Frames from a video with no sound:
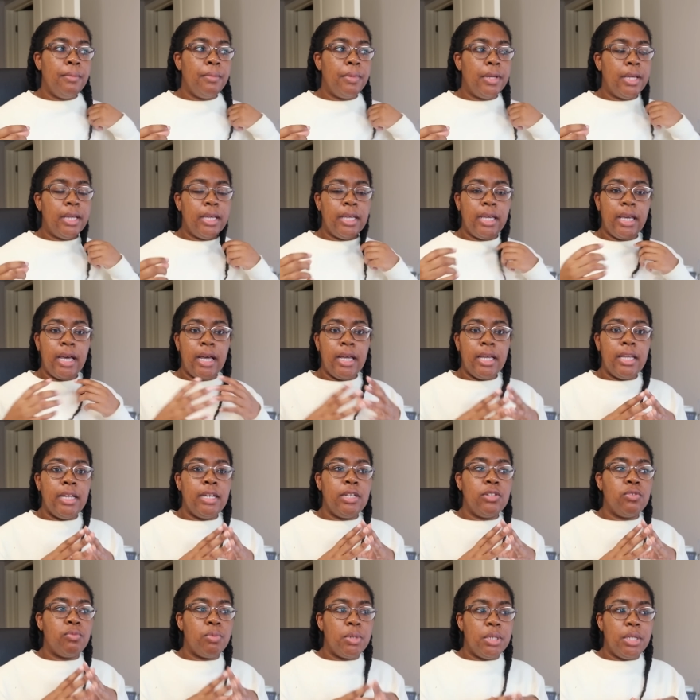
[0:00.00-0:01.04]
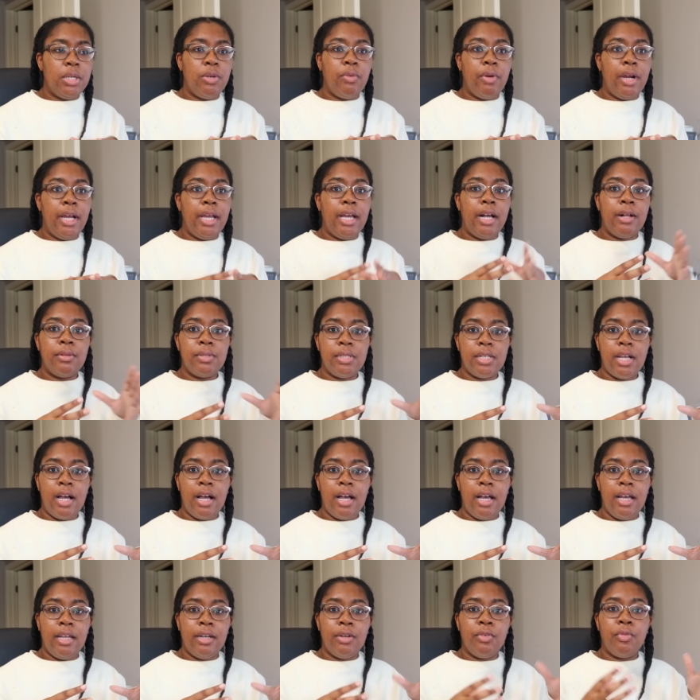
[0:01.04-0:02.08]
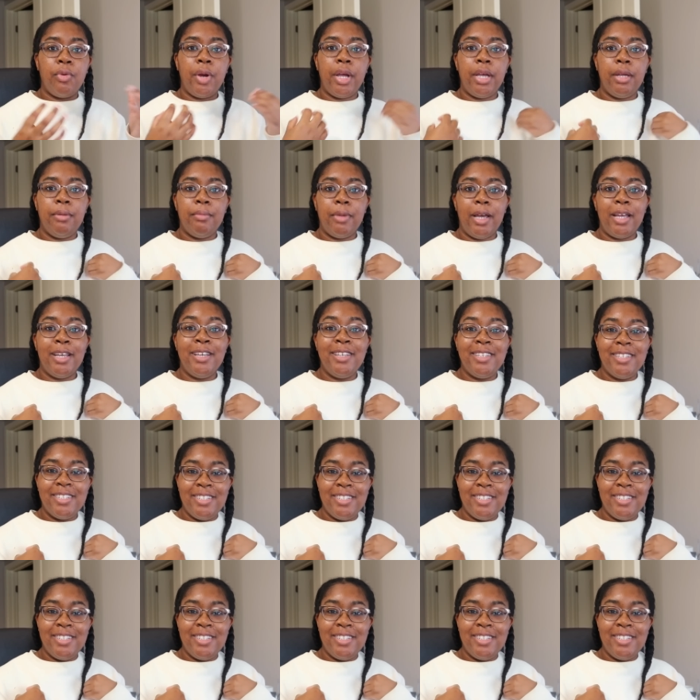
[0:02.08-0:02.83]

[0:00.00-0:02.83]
But yeah, it is really gray outside, gray in my